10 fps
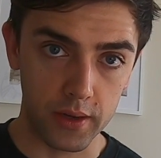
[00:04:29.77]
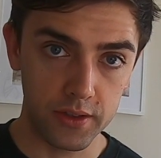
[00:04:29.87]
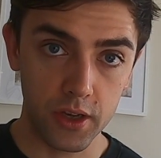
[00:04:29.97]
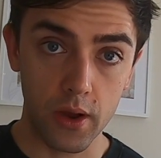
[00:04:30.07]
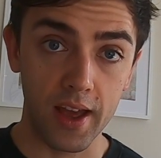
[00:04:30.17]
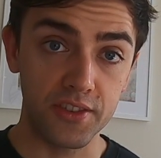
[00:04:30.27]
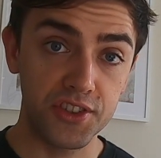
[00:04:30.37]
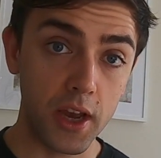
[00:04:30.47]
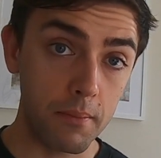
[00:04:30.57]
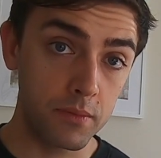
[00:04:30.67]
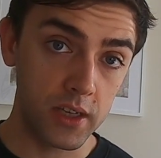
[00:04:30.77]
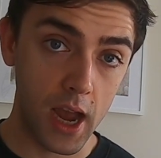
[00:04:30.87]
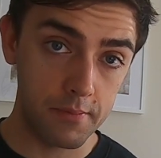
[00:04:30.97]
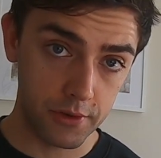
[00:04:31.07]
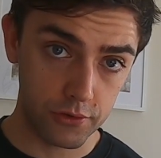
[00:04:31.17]
So, and some
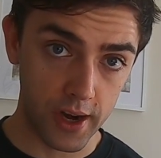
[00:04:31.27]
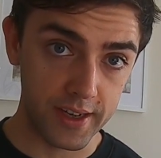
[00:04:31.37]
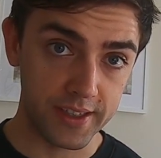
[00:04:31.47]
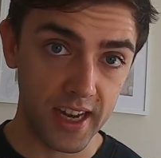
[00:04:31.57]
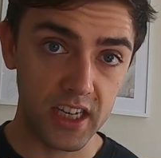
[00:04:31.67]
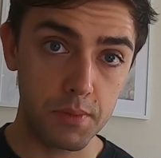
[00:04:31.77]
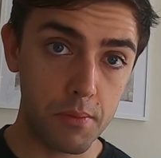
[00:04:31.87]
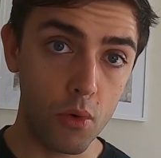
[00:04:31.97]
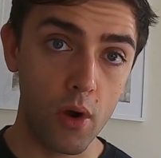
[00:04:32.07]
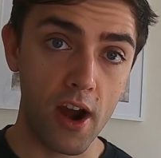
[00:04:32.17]
types of traits tend to be more